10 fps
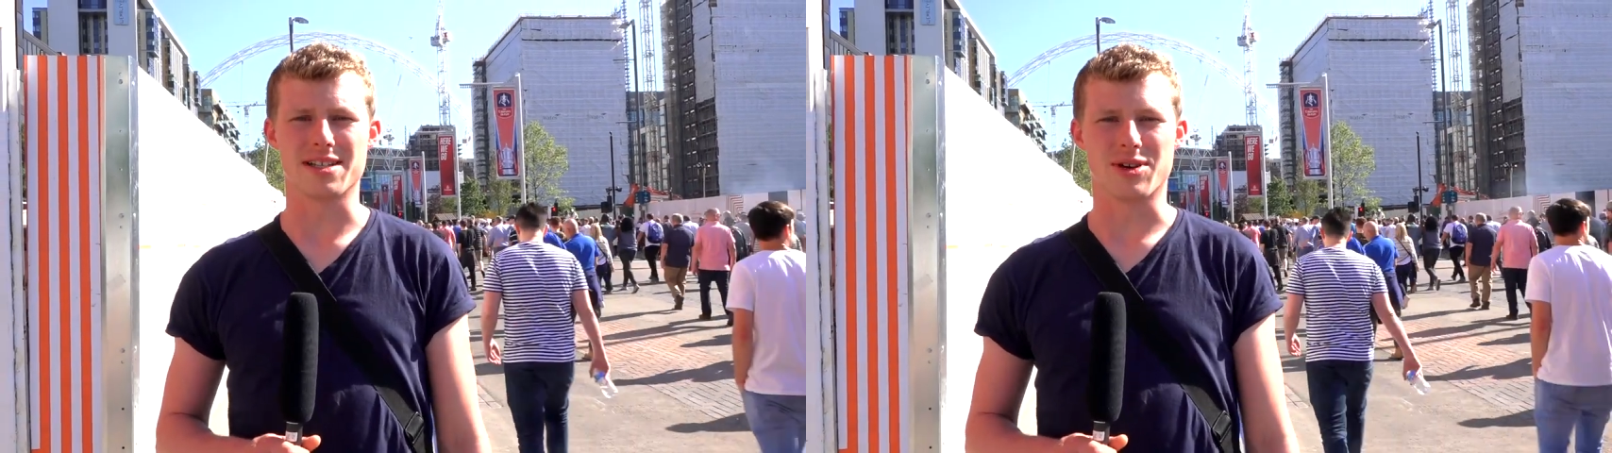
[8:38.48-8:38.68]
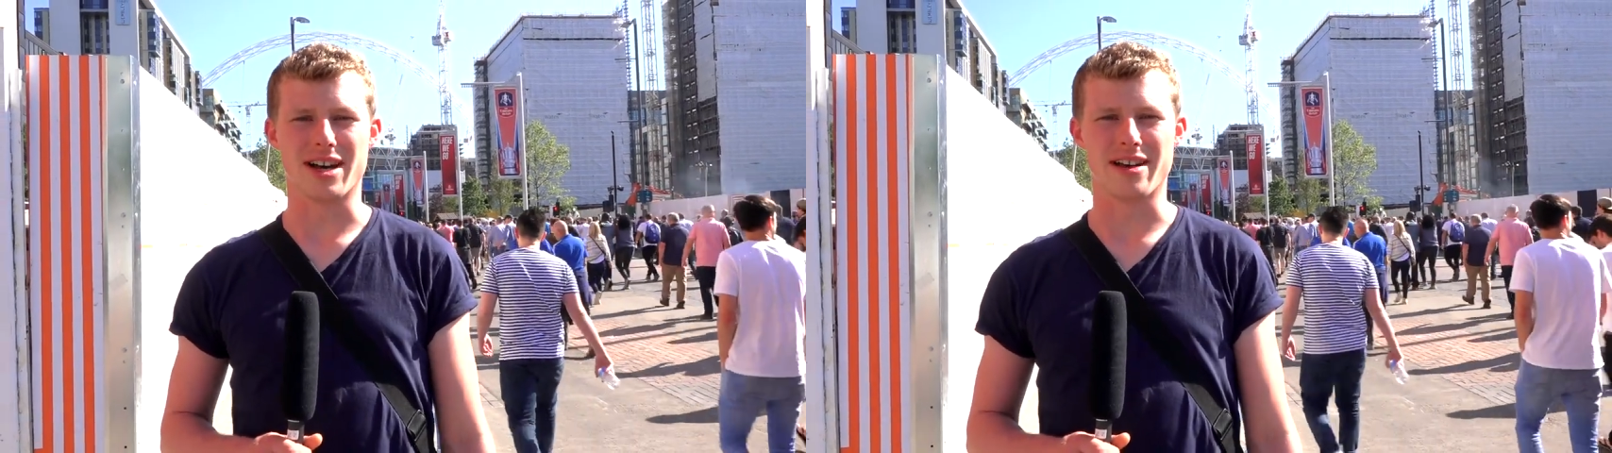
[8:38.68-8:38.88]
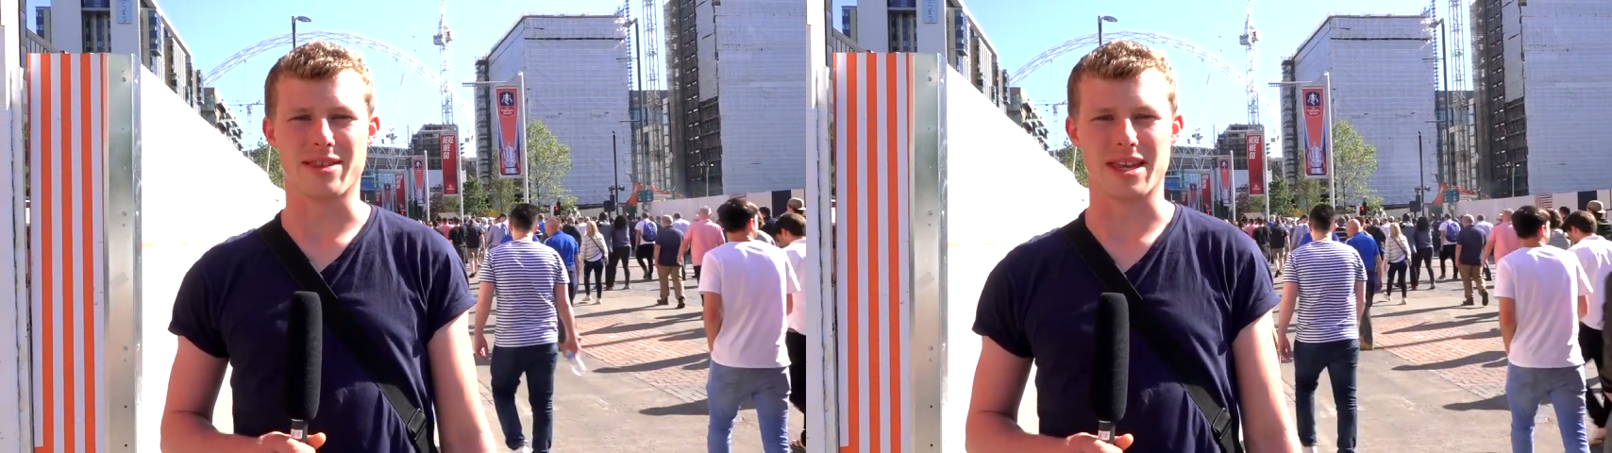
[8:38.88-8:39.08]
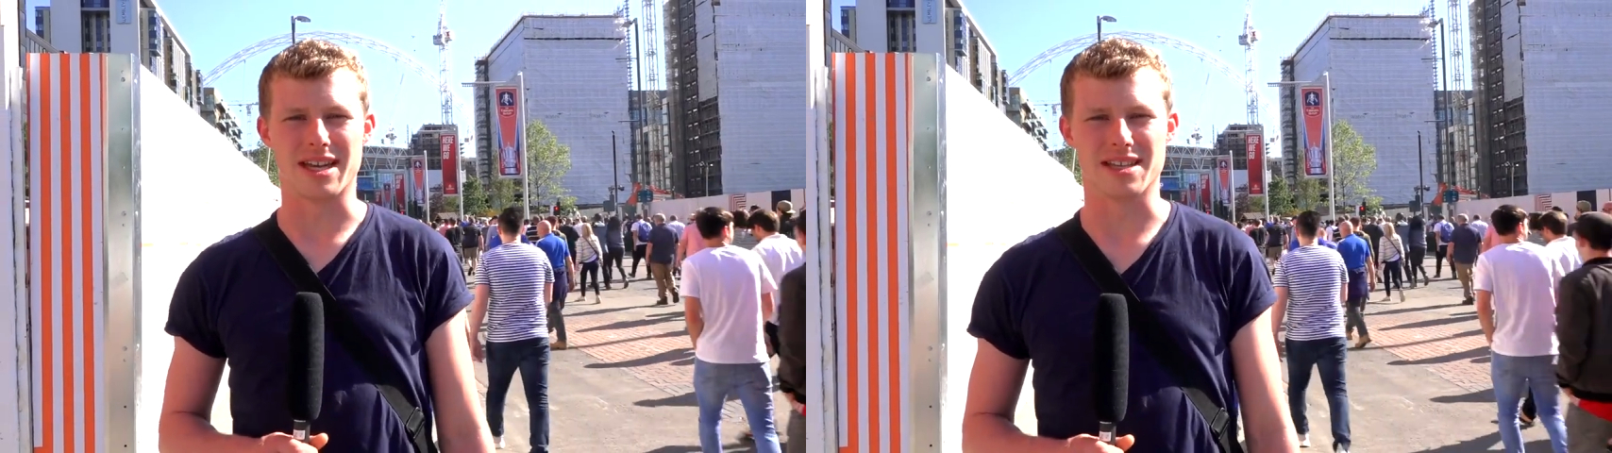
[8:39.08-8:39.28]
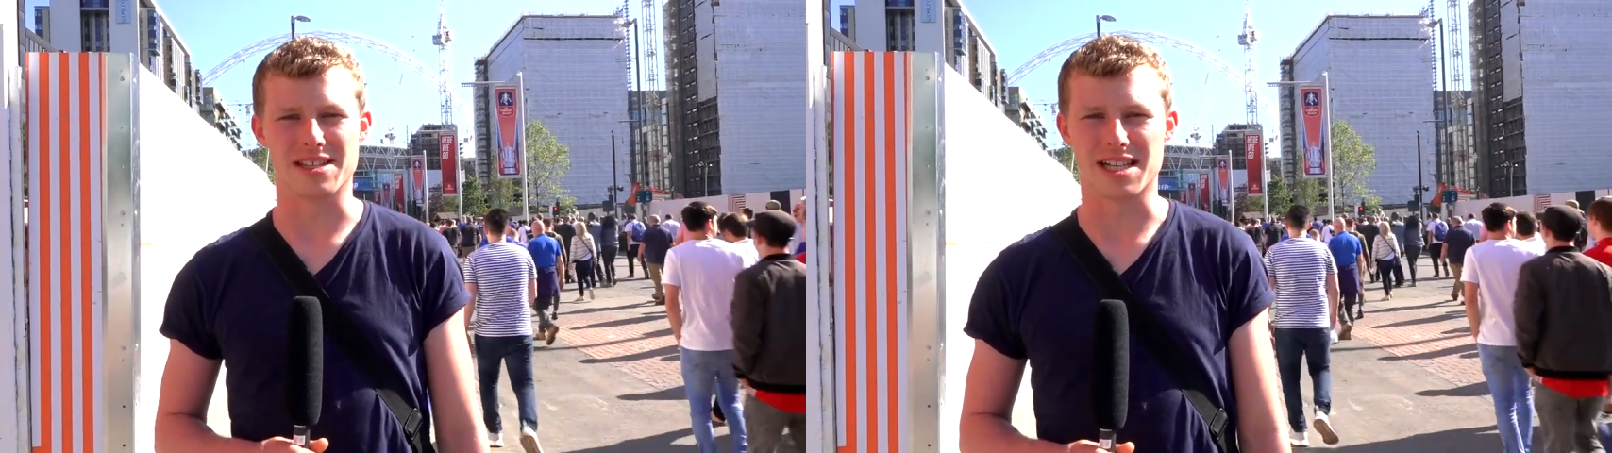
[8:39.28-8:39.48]
Yep,
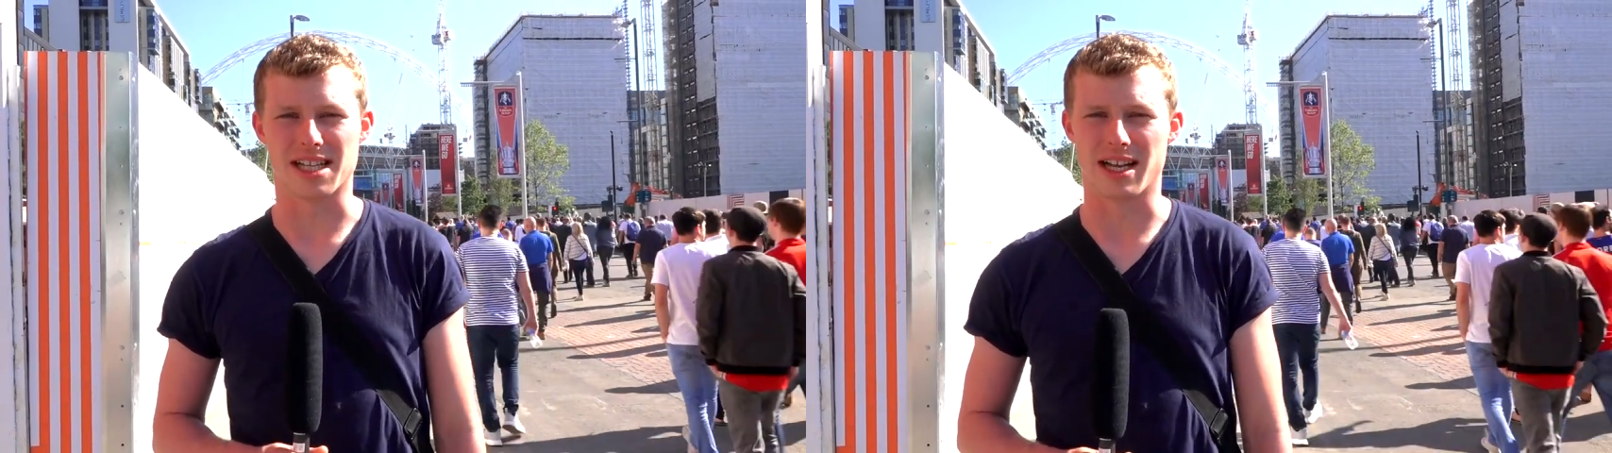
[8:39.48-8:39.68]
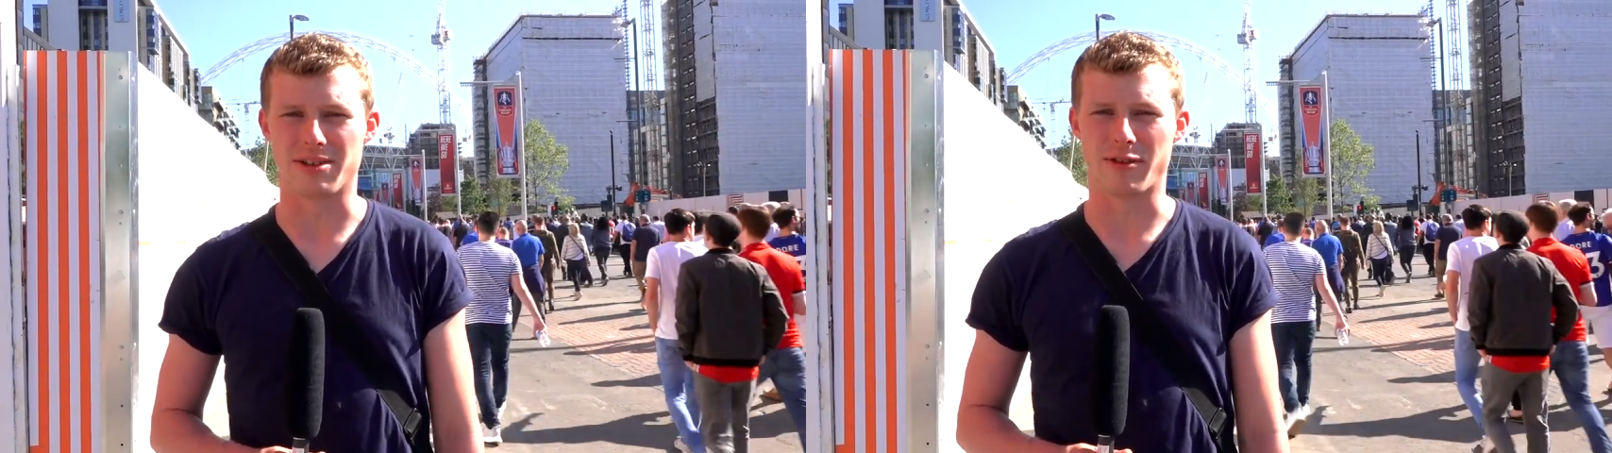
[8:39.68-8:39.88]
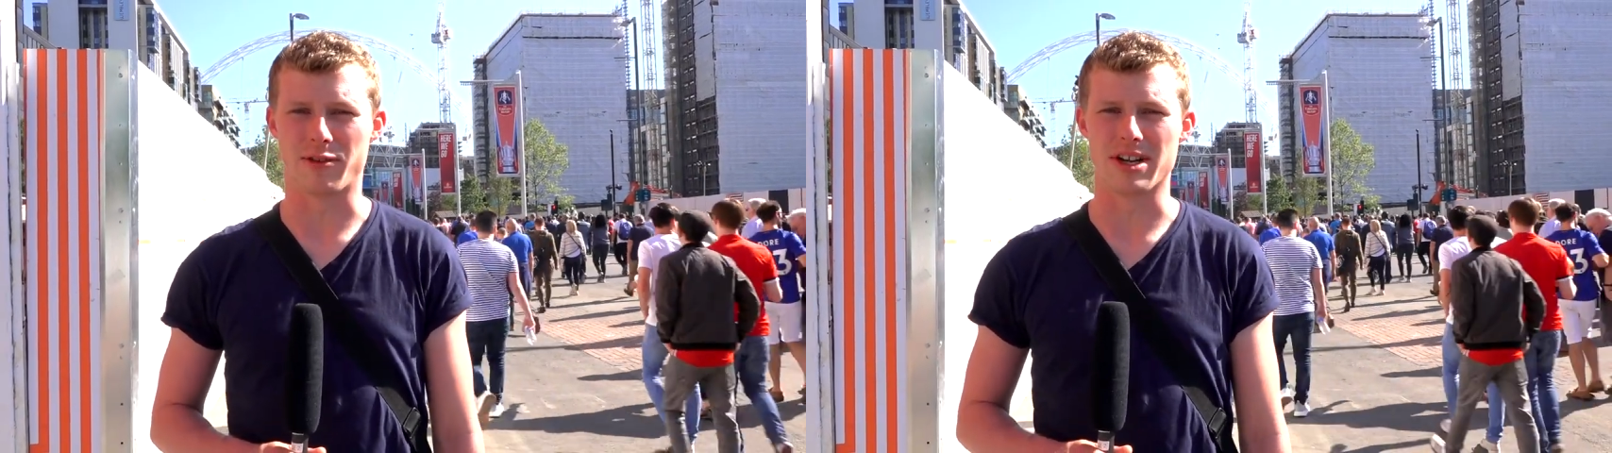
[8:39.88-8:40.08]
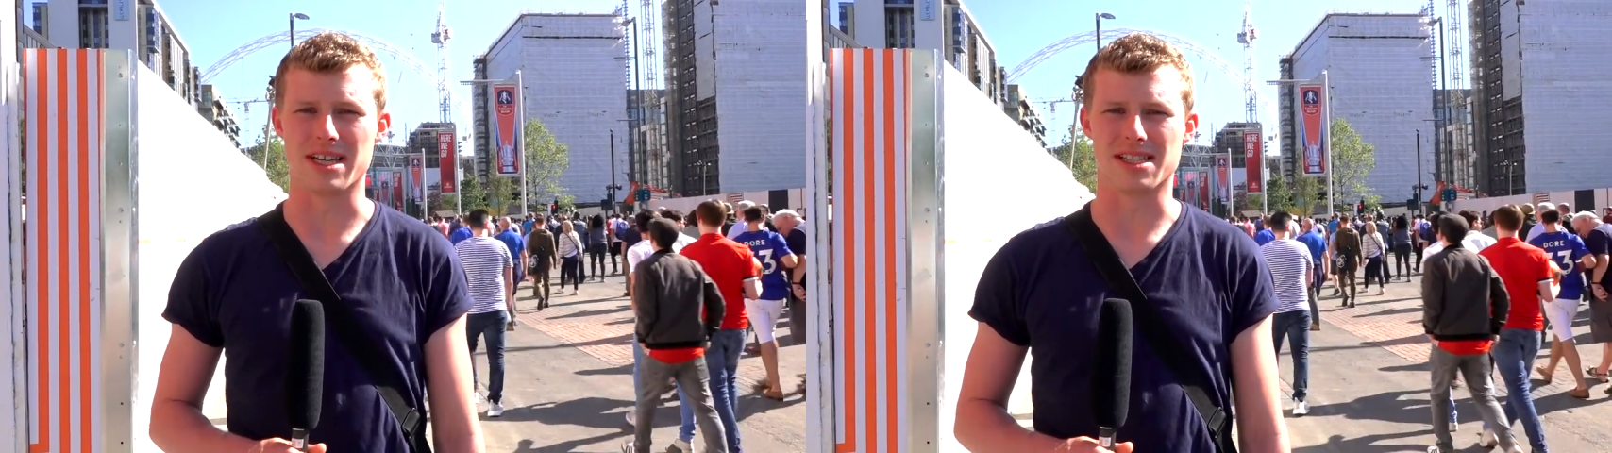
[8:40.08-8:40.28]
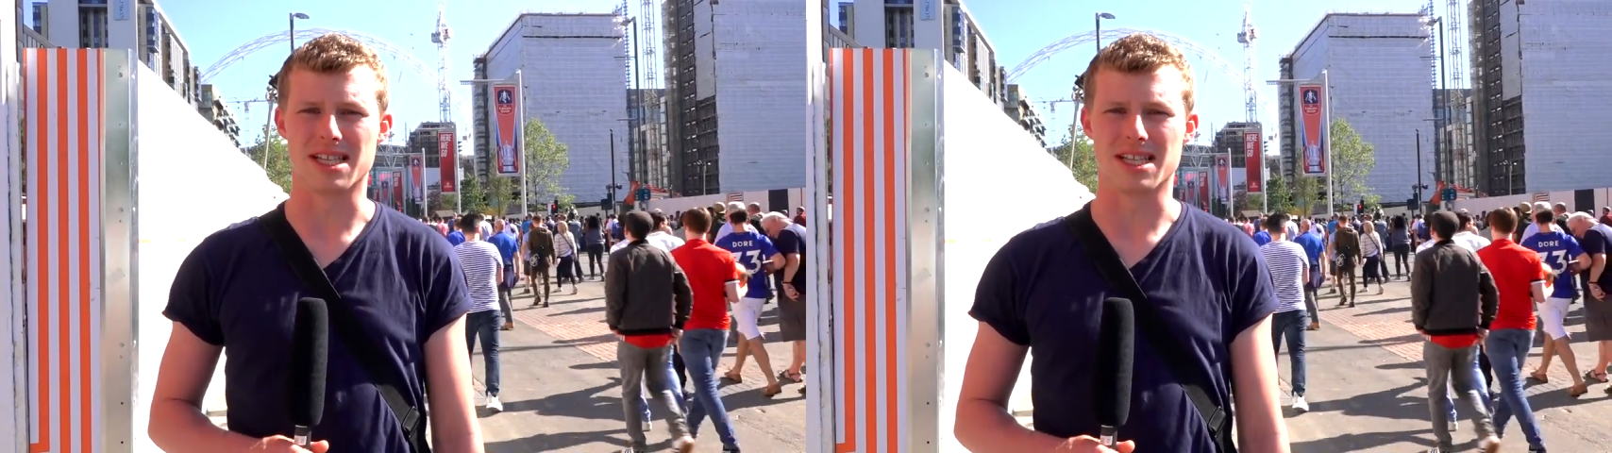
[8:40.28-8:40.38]
the sound didn't work.